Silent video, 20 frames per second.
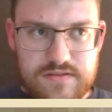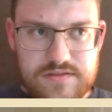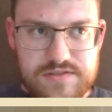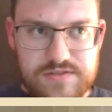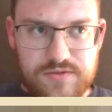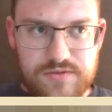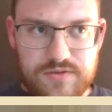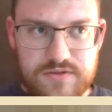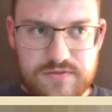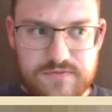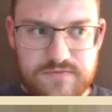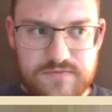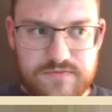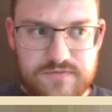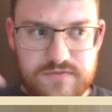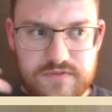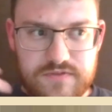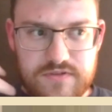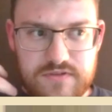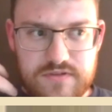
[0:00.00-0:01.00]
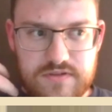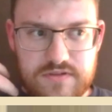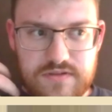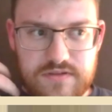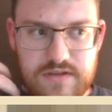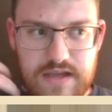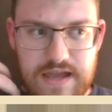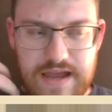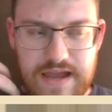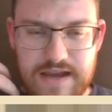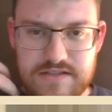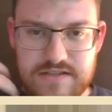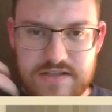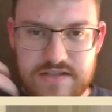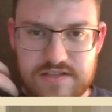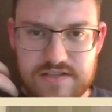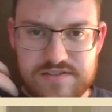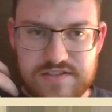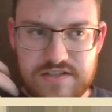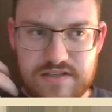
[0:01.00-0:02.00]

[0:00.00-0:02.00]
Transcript: sort of act as